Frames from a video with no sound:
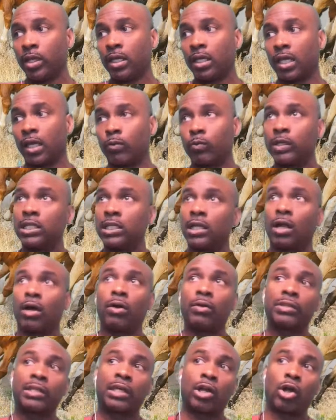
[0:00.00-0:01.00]
And we
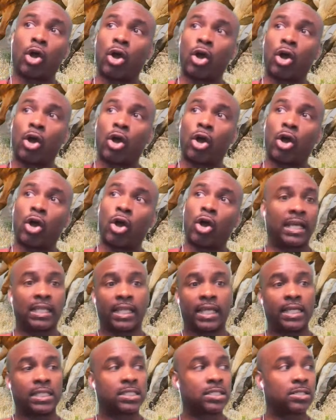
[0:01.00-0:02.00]
know that all
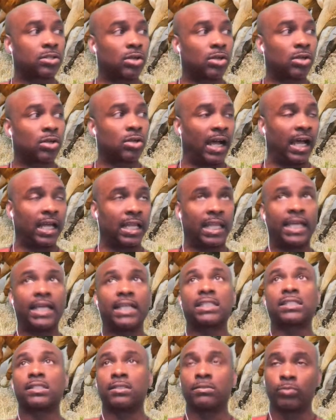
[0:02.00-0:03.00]
violations are a
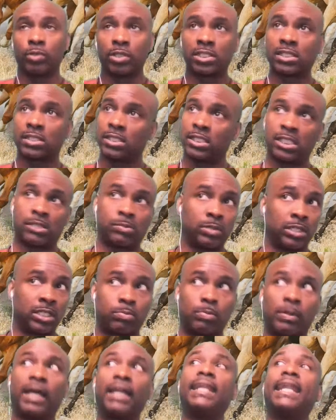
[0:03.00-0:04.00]
violation, which leads me into
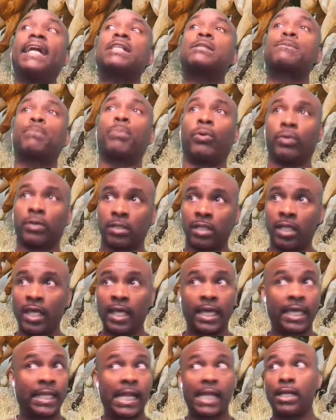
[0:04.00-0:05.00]
my next point.
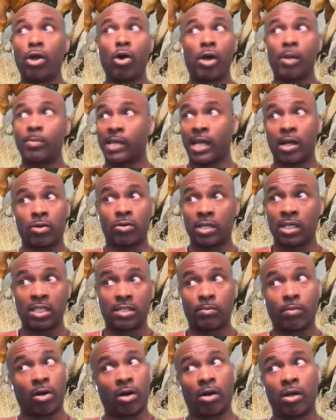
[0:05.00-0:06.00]
And I know I'm not gonna hit
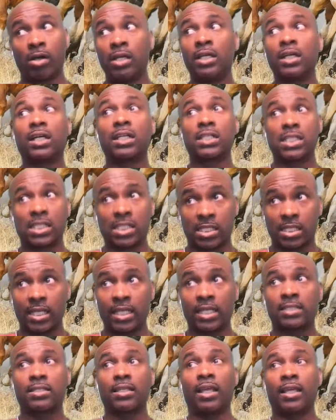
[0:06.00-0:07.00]
them all, because
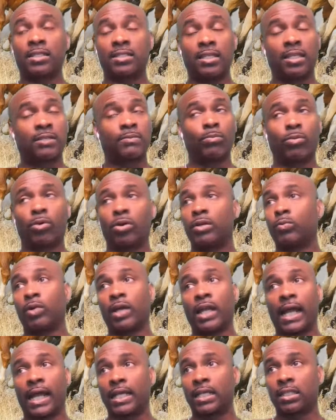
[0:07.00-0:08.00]
it's more than
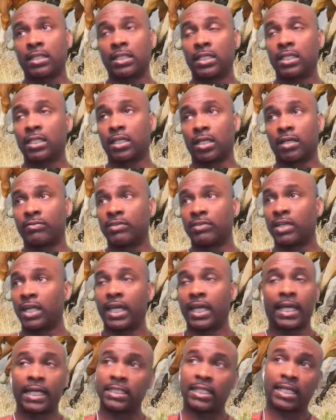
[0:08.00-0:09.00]
what I can think of, and I ain't
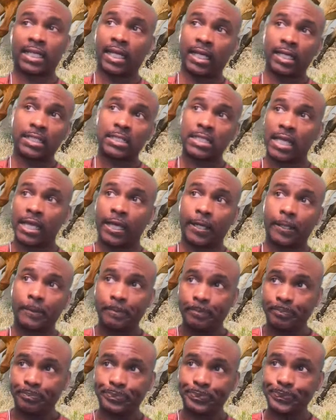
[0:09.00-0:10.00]
got that kind of time.
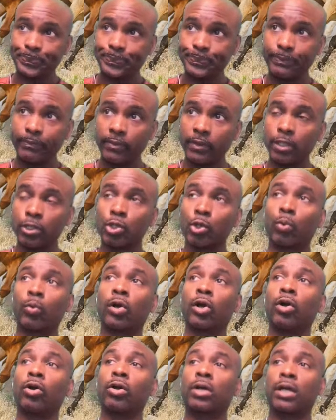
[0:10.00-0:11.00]
The
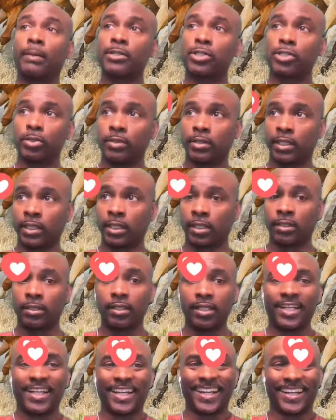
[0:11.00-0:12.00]
world coming to an end,
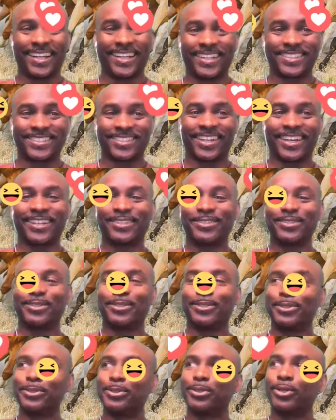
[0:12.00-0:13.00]
so I can do the
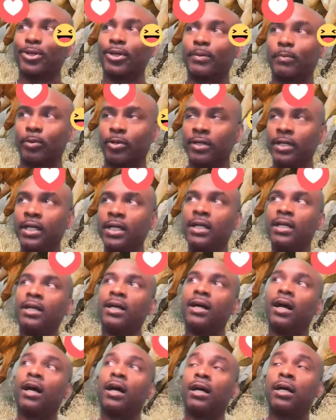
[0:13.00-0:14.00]
new normal.
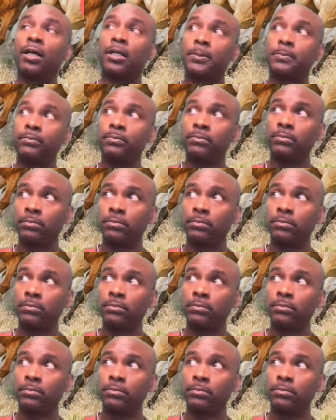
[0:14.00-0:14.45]
Oh